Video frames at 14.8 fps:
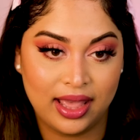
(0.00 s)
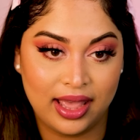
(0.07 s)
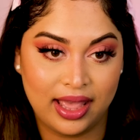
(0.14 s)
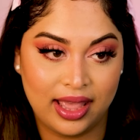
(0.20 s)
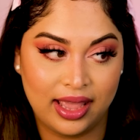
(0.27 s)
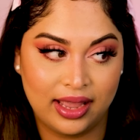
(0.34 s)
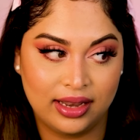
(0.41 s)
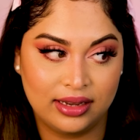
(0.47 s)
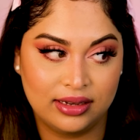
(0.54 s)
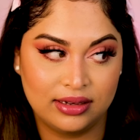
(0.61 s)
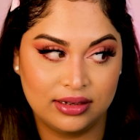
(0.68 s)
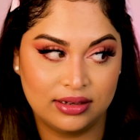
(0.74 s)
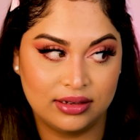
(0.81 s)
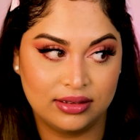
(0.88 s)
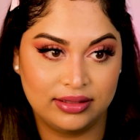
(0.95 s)

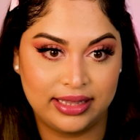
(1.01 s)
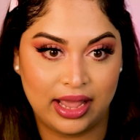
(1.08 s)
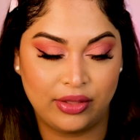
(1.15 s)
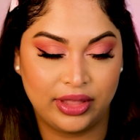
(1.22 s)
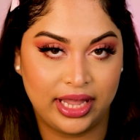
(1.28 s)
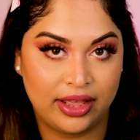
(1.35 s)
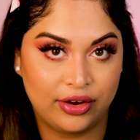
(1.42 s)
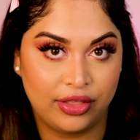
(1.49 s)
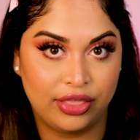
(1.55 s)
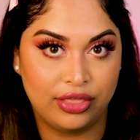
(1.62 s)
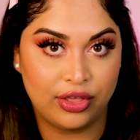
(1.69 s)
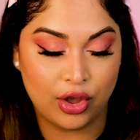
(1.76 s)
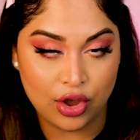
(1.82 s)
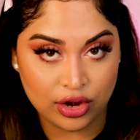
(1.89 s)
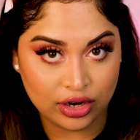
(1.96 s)
and now they had a
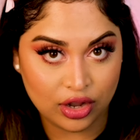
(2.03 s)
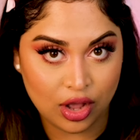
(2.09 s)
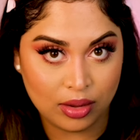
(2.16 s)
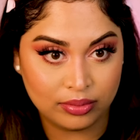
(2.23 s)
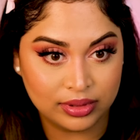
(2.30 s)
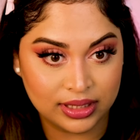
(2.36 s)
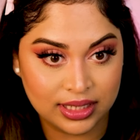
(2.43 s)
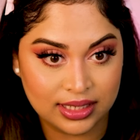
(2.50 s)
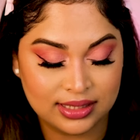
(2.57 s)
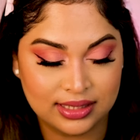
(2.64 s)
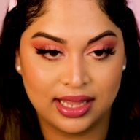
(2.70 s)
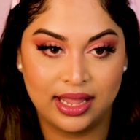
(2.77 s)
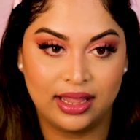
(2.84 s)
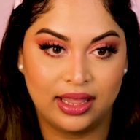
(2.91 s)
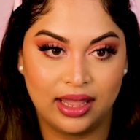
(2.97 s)
third accomplice,
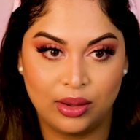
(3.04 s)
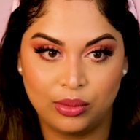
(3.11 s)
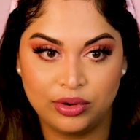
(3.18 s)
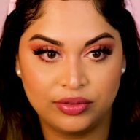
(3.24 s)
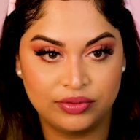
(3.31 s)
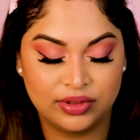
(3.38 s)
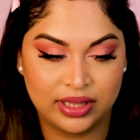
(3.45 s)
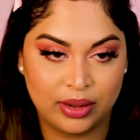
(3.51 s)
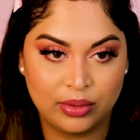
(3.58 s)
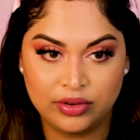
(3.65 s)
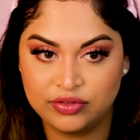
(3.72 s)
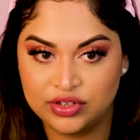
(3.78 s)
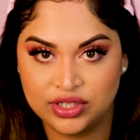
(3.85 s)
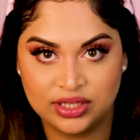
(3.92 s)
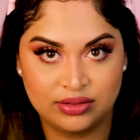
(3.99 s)
like, they would
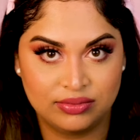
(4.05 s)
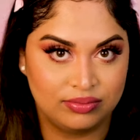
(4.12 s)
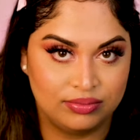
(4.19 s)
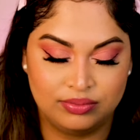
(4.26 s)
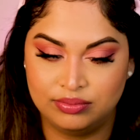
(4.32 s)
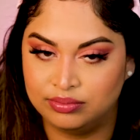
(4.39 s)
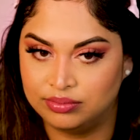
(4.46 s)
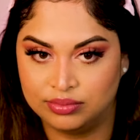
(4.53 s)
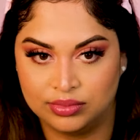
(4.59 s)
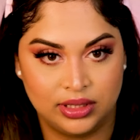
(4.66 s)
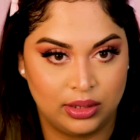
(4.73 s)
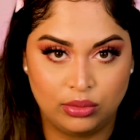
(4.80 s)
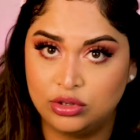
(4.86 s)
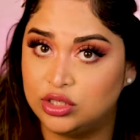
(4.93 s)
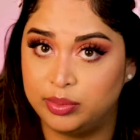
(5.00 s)
have just
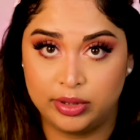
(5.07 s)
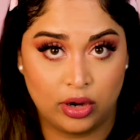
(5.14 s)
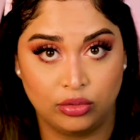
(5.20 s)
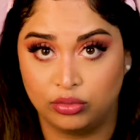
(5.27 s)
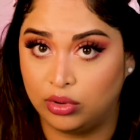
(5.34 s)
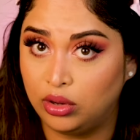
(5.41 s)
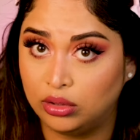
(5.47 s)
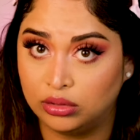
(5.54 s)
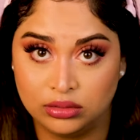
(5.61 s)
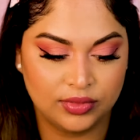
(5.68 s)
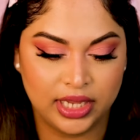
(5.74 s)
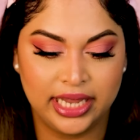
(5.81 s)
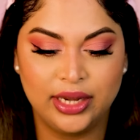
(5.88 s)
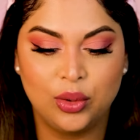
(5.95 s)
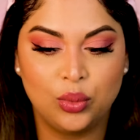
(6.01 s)
been on a roll.
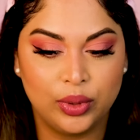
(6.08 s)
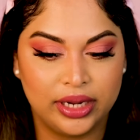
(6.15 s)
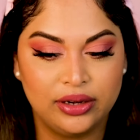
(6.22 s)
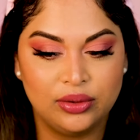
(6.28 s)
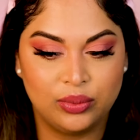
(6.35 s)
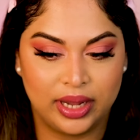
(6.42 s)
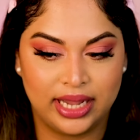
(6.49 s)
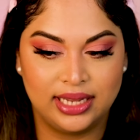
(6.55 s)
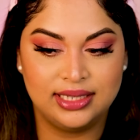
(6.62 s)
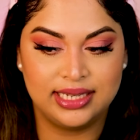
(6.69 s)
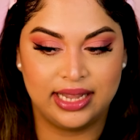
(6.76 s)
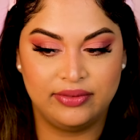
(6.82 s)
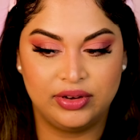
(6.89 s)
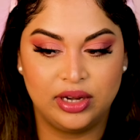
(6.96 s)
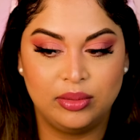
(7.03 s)
In a weird way,
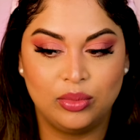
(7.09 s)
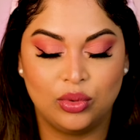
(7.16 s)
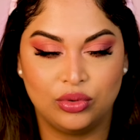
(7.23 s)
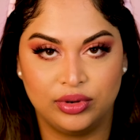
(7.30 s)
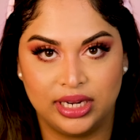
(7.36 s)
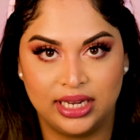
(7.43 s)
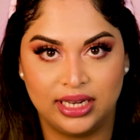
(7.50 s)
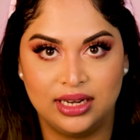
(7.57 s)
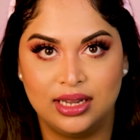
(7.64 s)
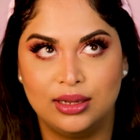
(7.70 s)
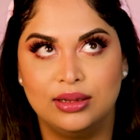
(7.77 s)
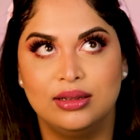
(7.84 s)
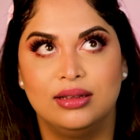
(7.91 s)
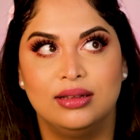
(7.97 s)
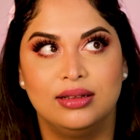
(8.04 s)
David and Maureen
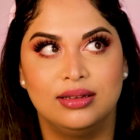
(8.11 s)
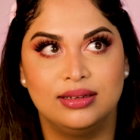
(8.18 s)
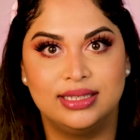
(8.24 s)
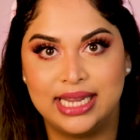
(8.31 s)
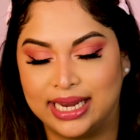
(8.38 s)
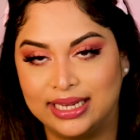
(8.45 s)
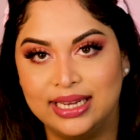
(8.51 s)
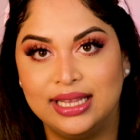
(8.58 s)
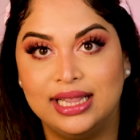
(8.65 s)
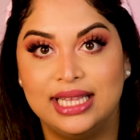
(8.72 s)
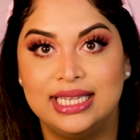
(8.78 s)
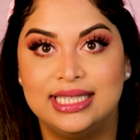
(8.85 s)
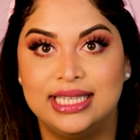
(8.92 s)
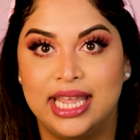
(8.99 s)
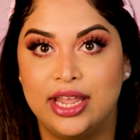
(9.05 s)

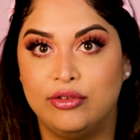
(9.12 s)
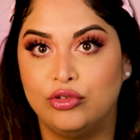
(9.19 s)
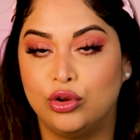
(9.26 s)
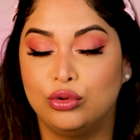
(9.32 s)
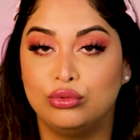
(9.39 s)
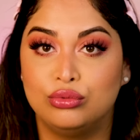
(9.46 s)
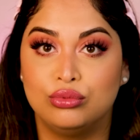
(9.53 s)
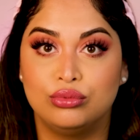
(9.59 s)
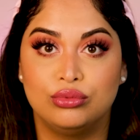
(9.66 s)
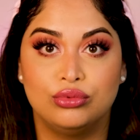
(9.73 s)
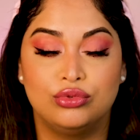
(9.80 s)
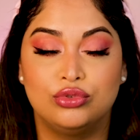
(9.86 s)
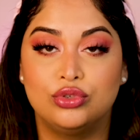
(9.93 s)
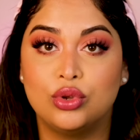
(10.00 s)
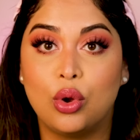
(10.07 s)
technically saved
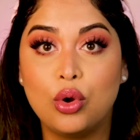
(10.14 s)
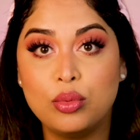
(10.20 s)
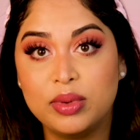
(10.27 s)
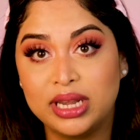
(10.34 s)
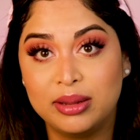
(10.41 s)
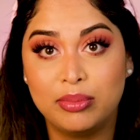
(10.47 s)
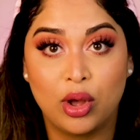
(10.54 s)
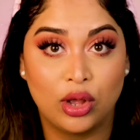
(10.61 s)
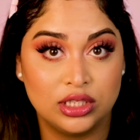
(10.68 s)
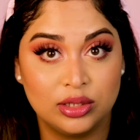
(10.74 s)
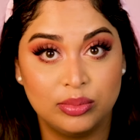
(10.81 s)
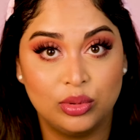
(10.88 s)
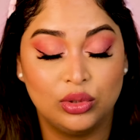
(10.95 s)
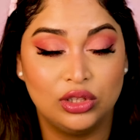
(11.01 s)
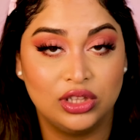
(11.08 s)
so many
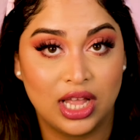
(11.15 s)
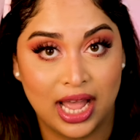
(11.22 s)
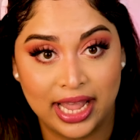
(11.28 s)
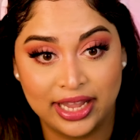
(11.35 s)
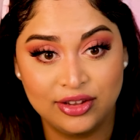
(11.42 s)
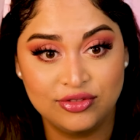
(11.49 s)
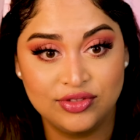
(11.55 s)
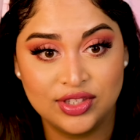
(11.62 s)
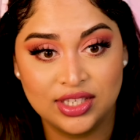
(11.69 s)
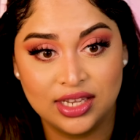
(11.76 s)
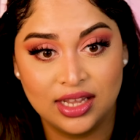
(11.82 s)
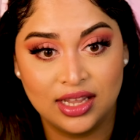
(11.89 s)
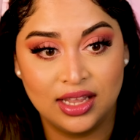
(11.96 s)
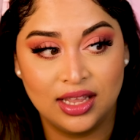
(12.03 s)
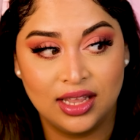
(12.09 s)
possible lives.
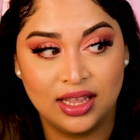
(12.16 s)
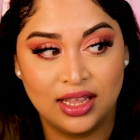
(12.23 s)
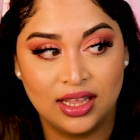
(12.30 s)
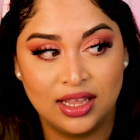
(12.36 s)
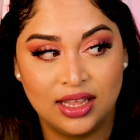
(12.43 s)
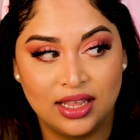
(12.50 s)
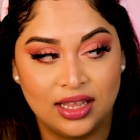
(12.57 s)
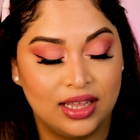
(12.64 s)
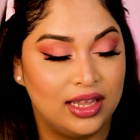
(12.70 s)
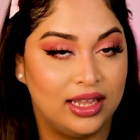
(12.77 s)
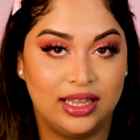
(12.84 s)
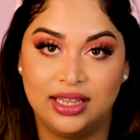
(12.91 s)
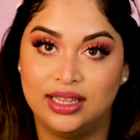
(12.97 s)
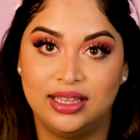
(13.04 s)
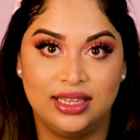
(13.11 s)

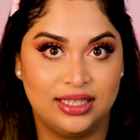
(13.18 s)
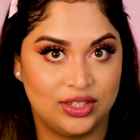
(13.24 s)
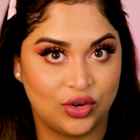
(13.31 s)
It's